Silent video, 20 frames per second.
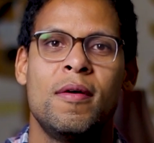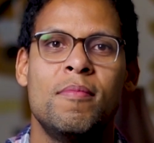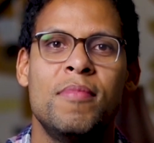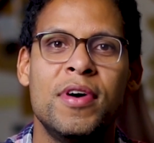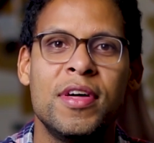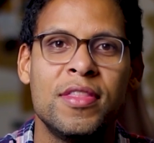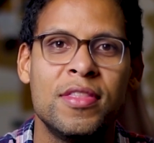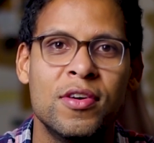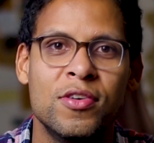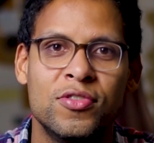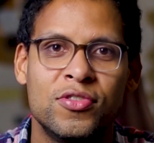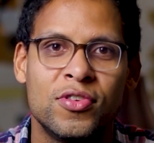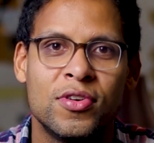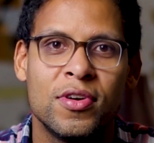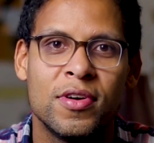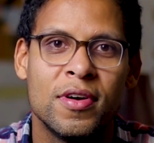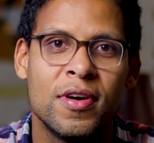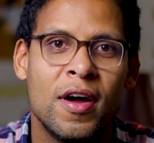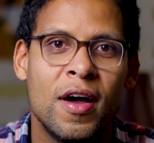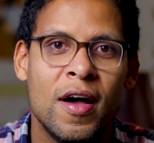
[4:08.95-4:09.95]
But those
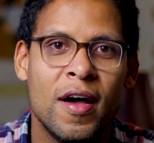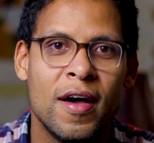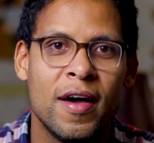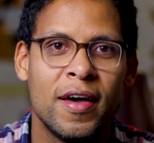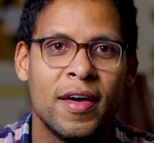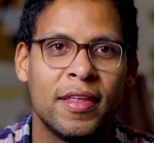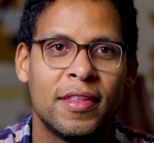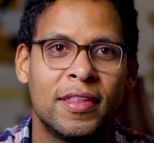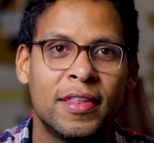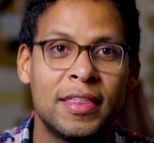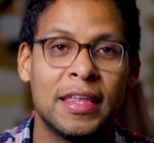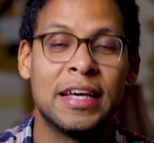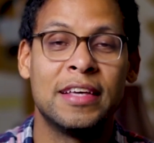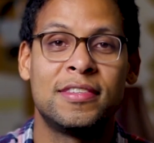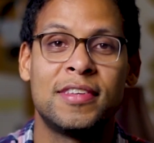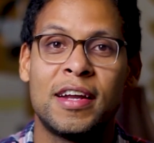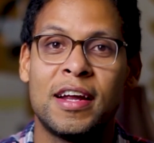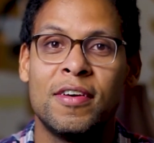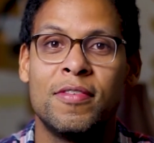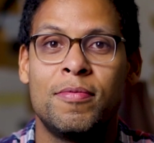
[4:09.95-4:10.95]
are the
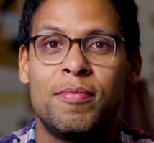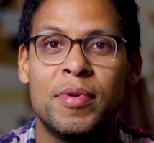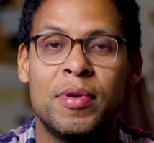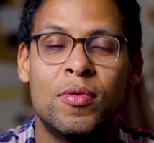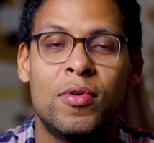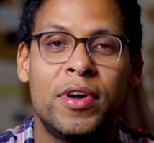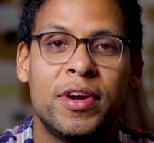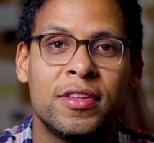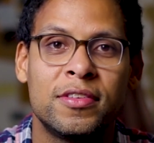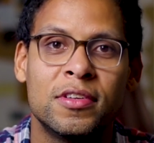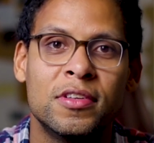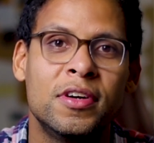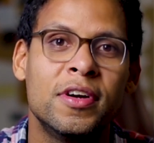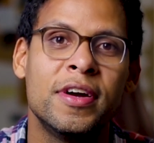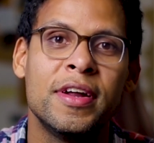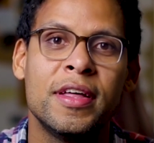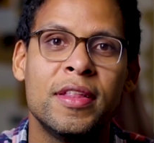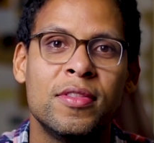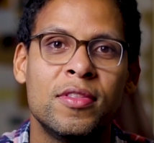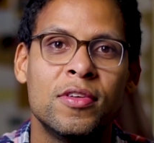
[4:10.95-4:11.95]
things that I've been wanting to
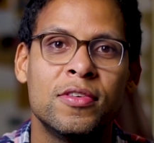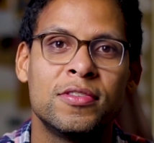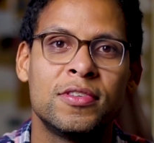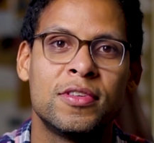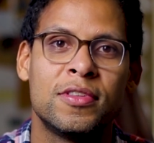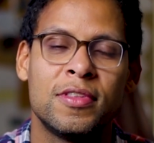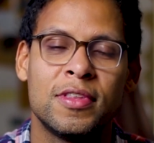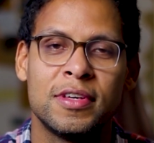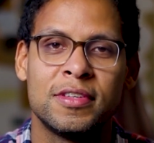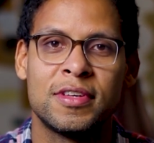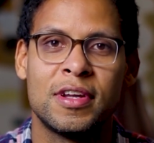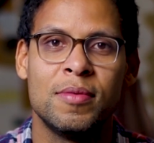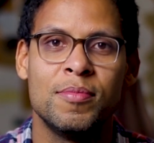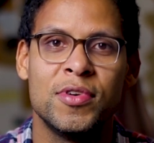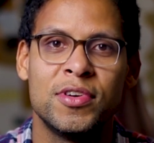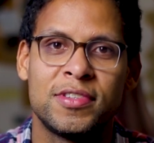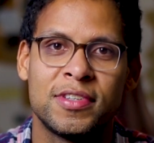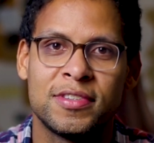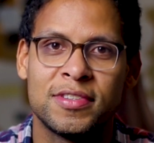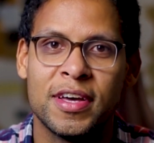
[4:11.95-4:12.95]
learn, and those are the things that I'm
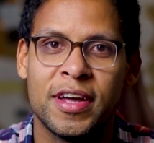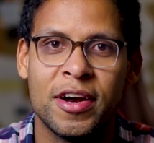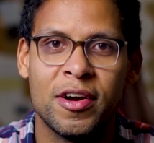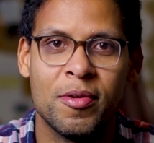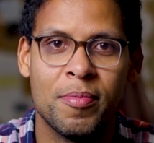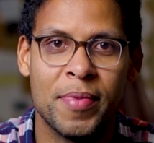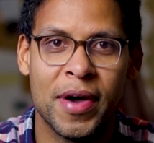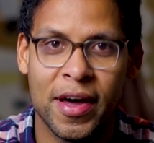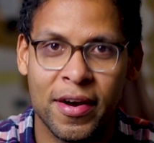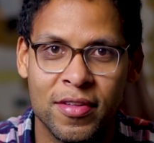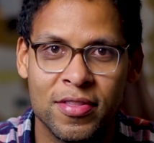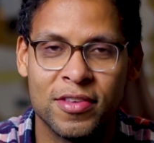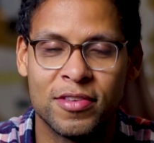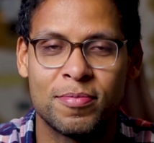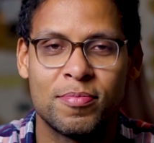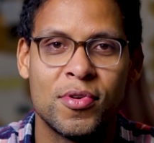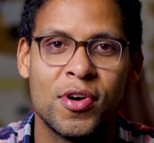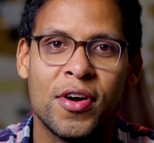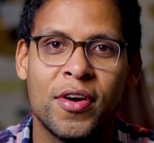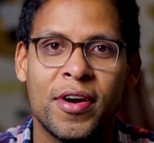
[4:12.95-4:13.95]
most excited about in
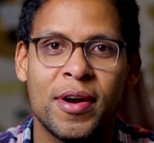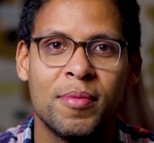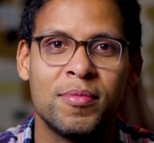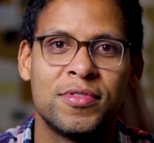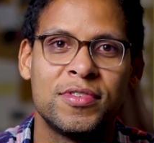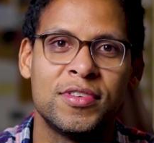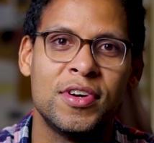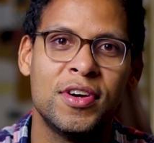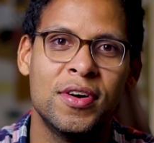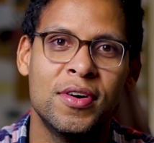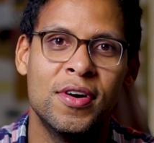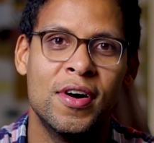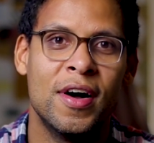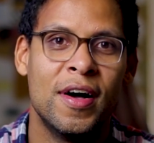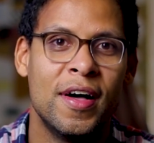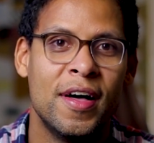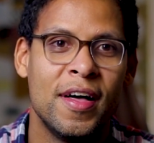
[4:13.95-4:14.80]
this program. So